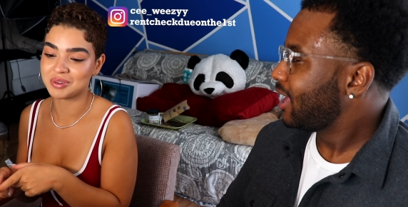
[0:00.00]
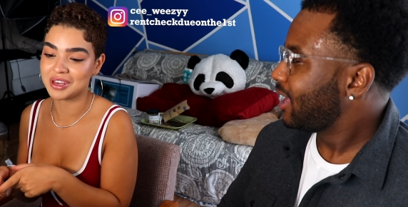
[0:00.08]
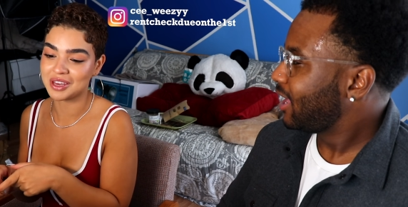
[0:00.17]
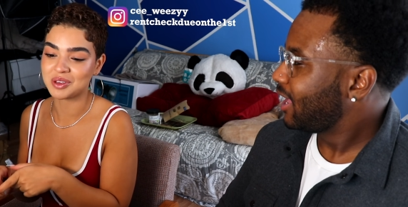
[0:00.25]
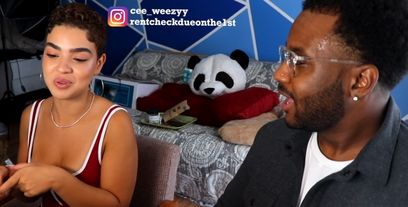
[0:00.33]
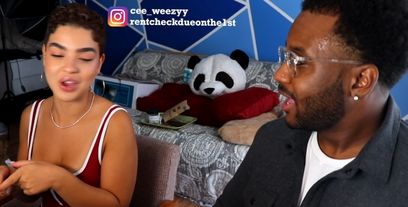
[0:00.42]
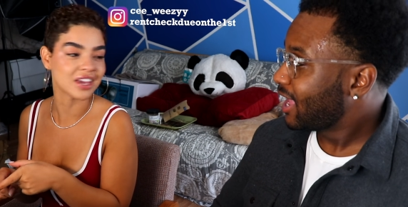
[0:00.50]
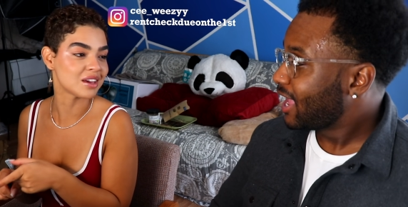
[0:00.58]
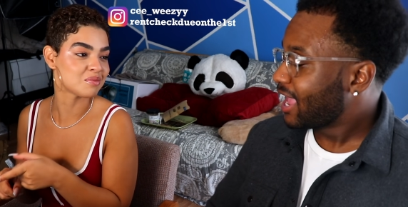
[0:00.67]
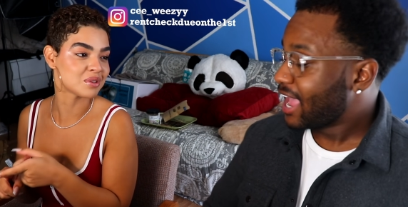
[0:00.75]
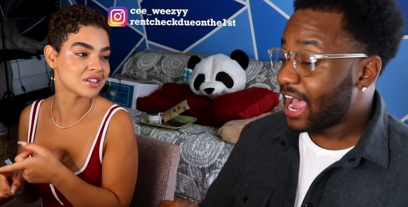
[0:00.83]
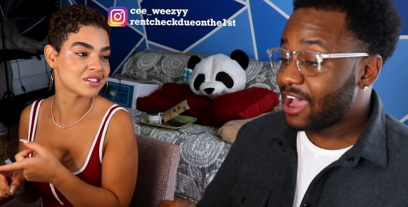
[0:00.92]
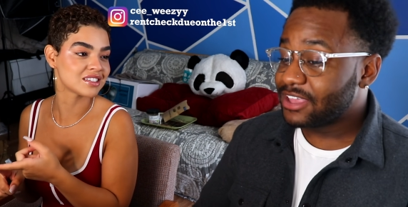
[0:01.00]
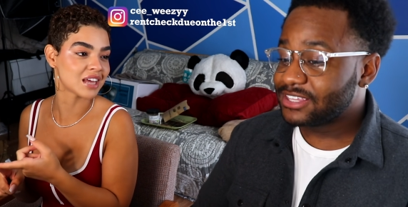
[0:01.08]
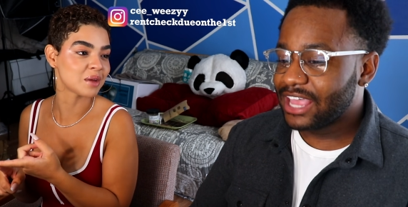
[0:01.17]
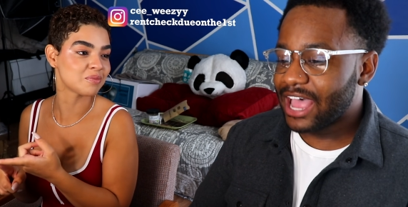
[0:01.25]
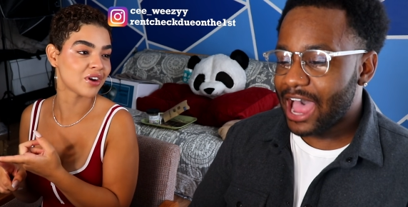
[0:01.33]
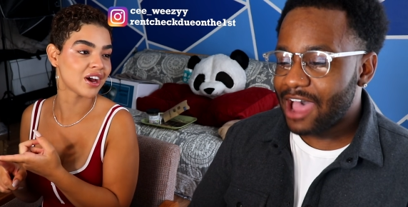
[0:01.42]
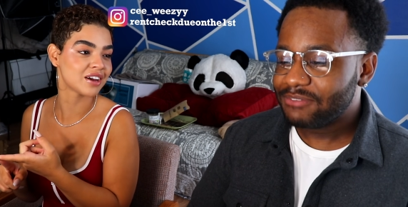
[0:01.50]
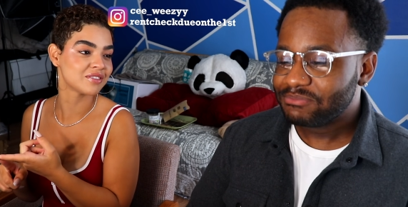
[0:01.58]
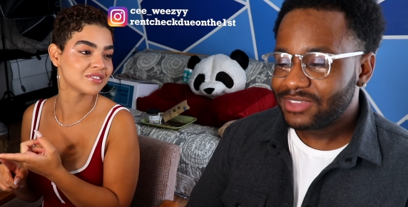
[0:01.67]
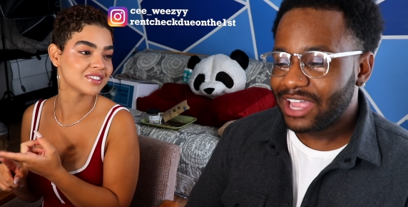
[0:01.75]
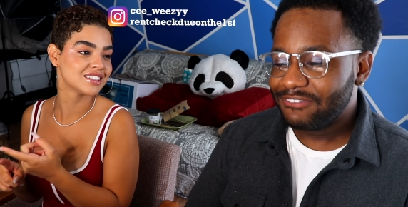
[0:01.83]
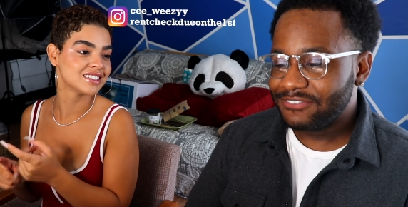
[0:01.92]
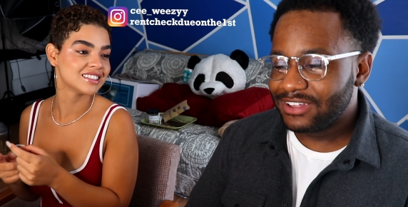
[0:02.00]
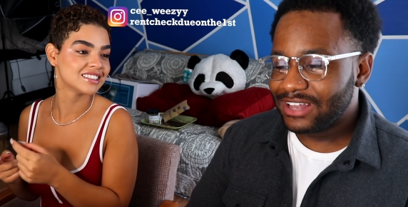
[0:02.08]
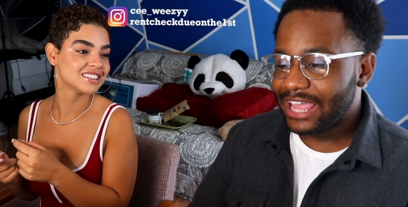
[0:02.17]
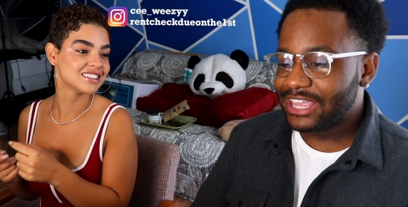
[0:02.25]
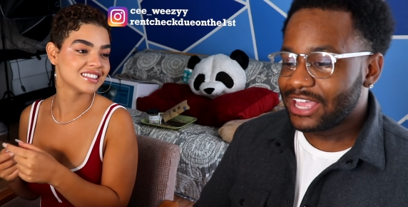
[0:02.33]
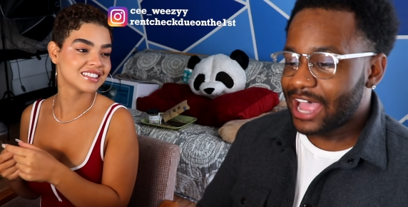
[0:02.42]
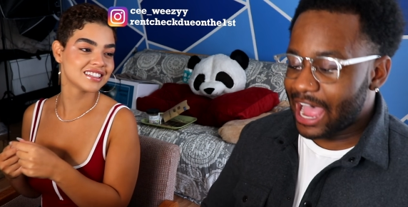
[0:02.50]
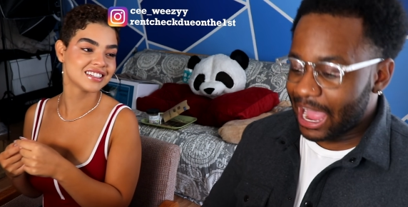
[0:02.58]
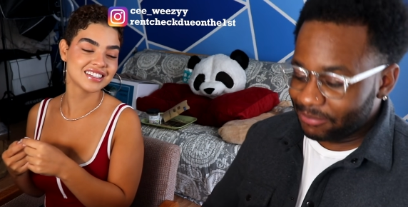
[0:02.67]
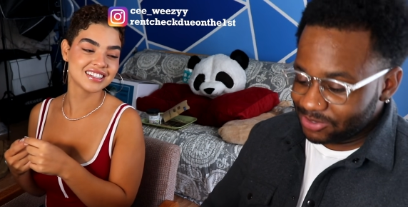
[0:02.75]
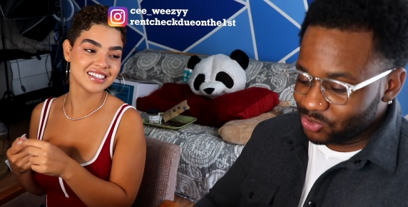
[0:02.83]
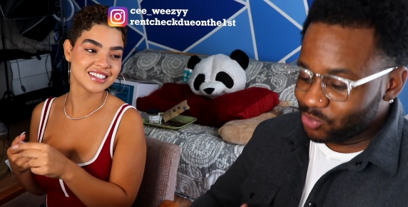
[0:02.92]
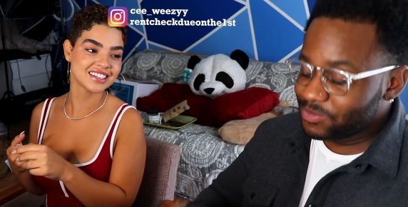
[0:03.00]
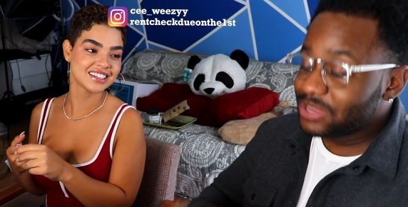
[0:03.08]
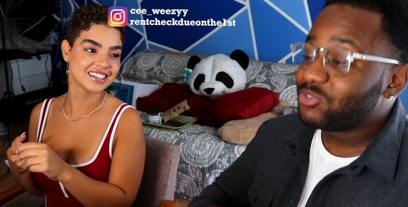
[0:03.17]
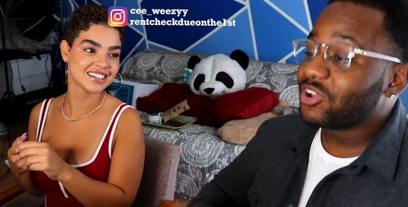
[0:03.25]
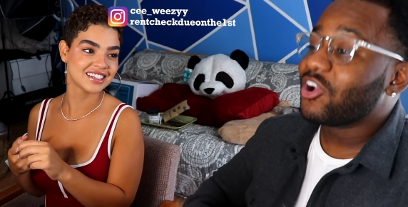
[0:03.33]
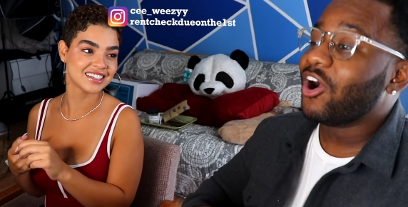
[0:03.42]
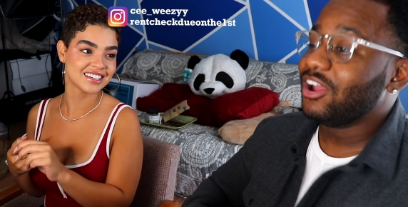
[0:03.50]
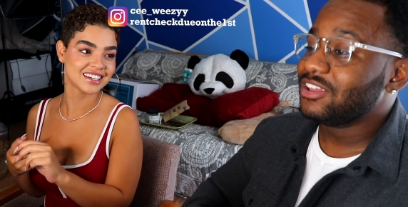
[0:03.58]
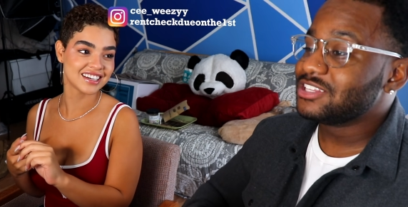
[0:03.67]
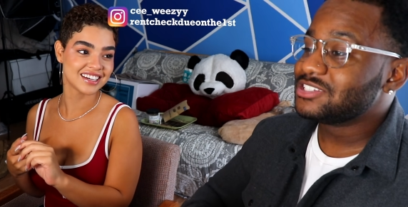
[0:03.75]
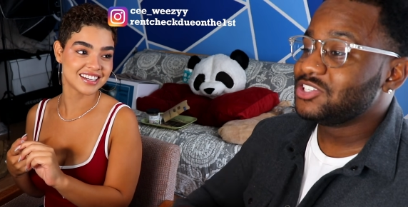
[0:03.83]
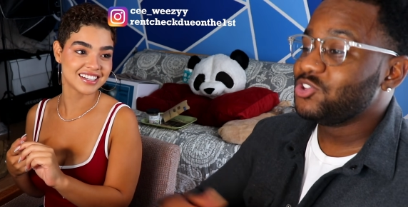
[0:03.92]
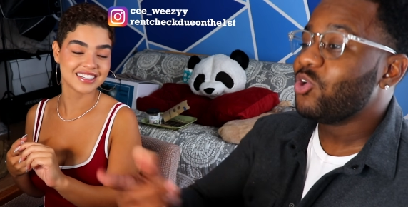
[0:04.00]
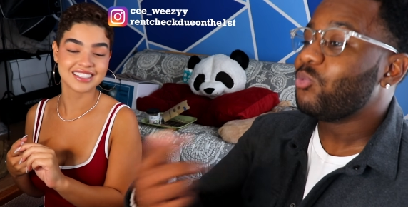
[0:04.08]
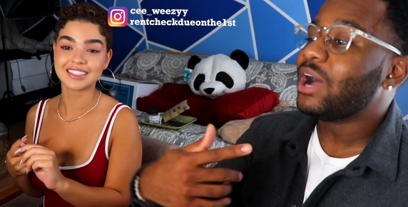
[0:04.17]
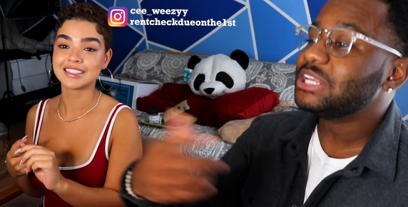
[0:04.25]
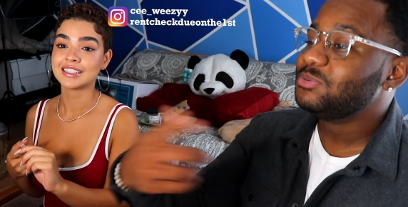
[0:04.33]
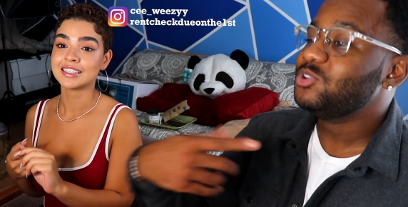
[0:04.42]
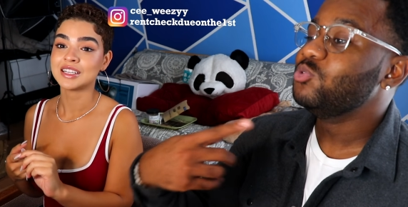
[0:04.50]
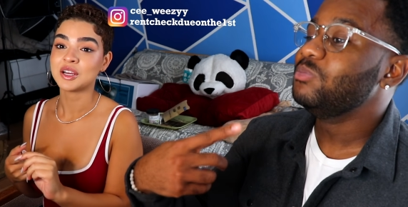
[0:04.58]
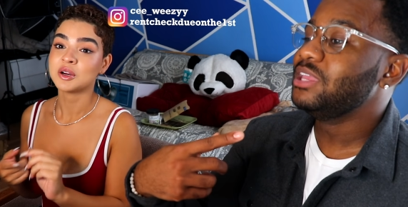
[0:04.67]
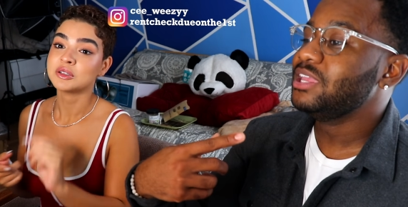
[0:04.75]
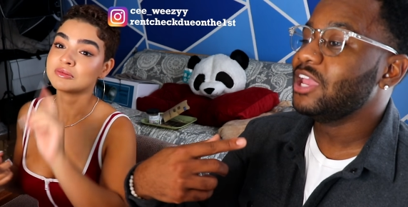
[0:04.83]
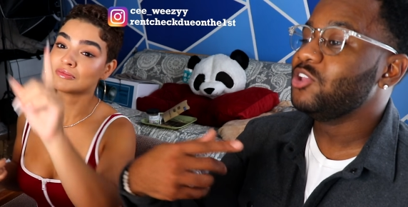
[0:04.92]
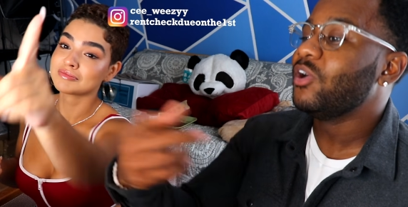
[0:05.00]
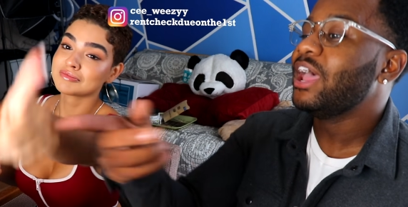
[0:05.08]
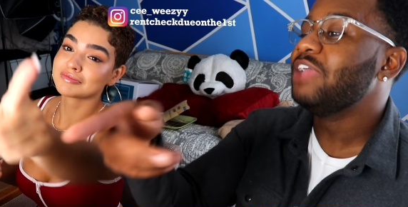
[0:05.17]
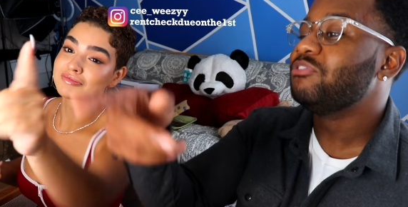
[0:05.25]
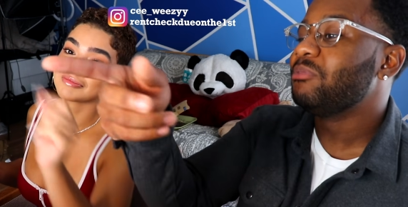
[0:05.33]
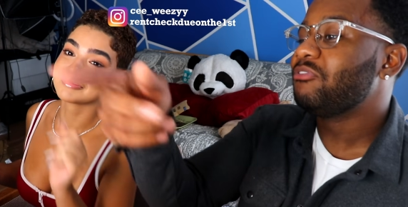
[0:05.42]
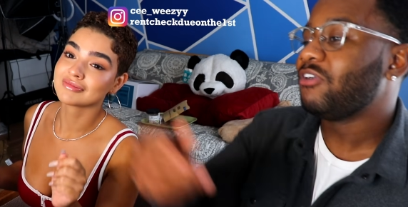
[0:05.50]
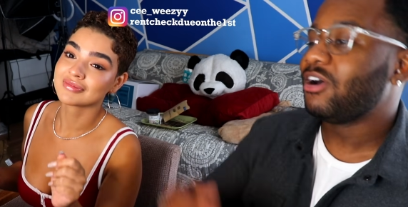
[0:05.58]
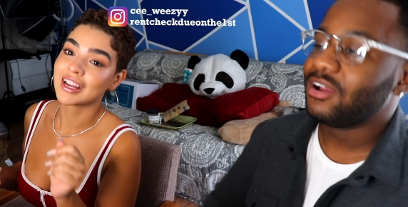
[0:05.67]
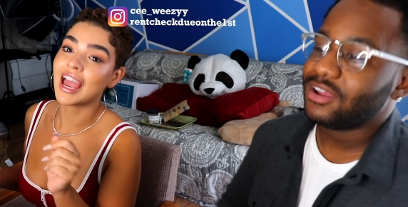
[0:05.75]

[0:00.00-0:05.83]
Speaker 1: yeah you hate bitch. I,
Speaker 2: I, I, feel like I'm gonna do me regardless. You gonna watch me do me and you gonna hate from afar.